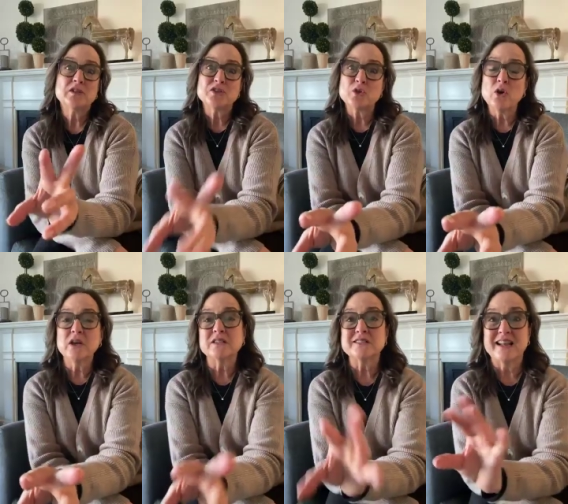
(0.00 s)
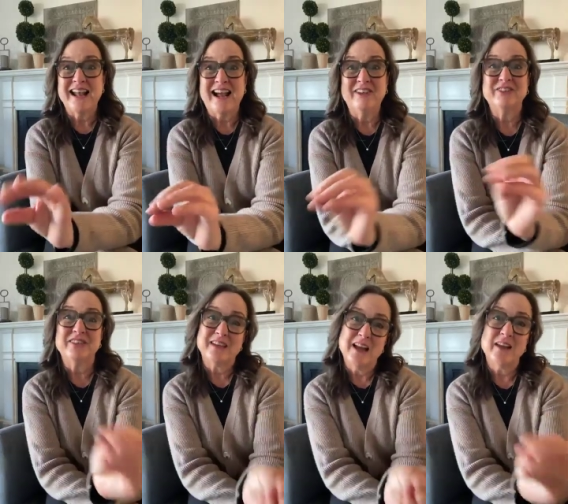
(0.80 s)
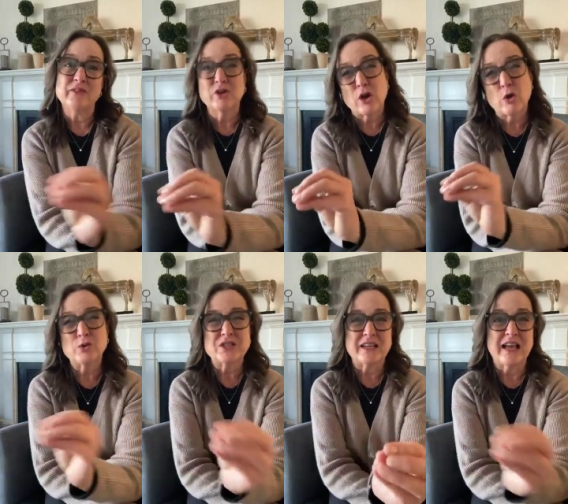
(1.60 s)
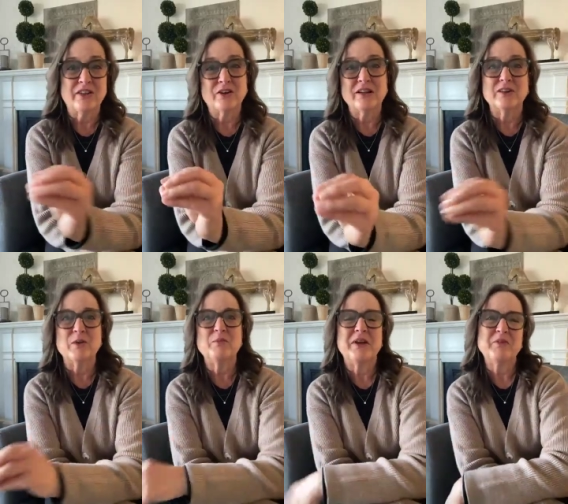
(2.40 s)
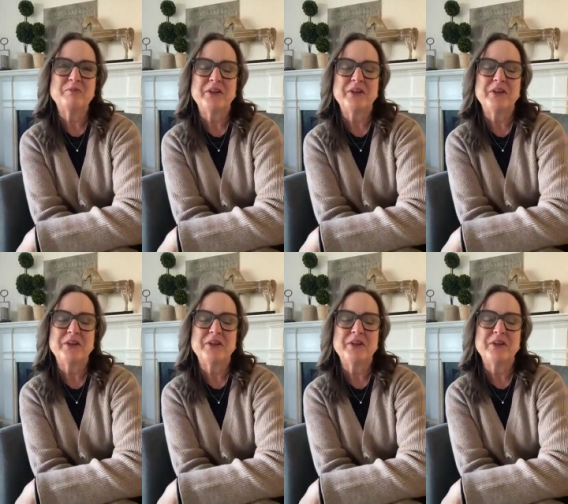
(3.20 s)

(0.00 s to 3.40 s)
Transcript: quick stories that have to kind of go together a little bit.